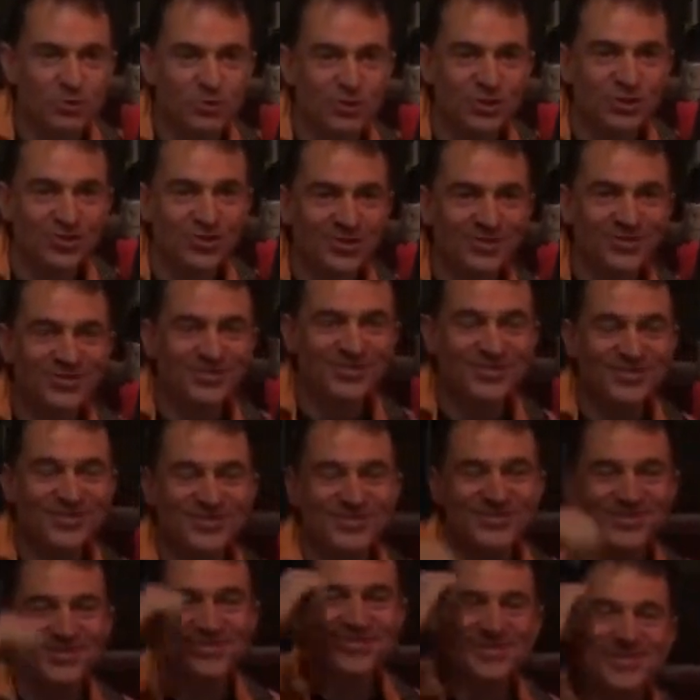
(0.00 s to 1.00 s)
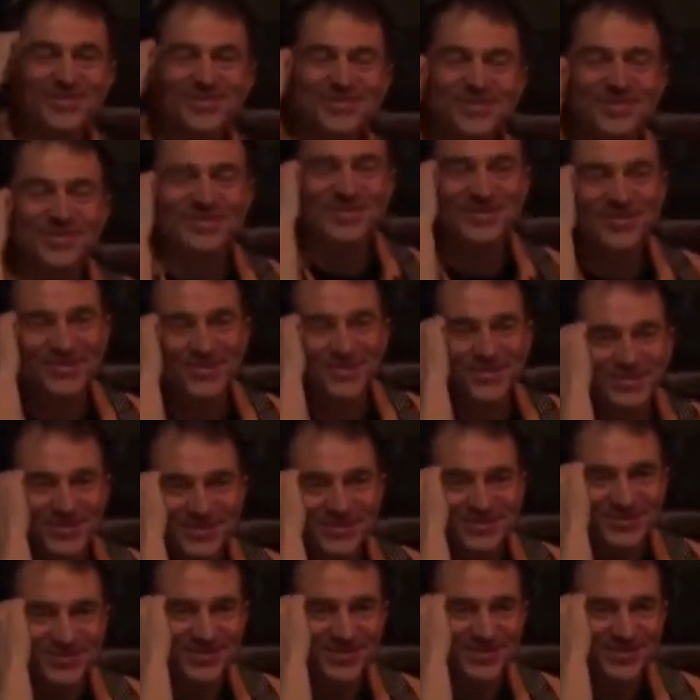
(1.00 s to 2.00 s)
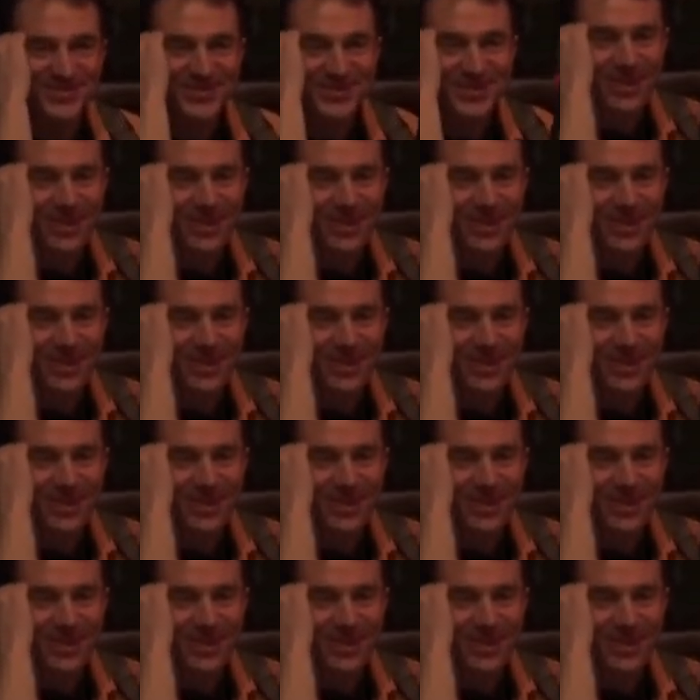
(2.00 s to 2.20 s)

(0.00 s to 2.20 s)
can I just say it's an absolute pleasure to have you back in the